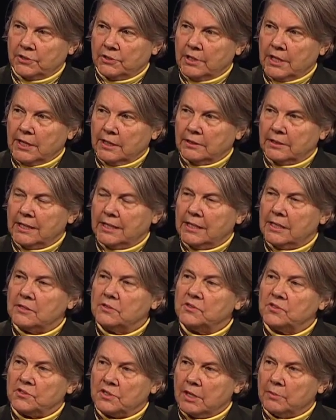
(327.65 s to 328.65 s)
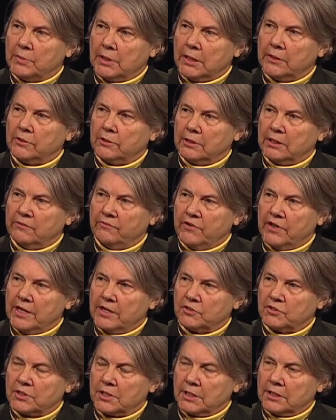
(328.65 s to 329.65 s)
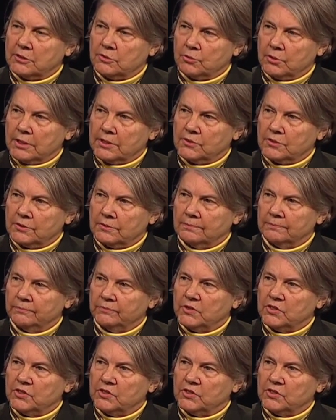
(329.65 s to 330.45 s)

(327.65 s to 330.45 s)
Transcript: than in some other advanced countries.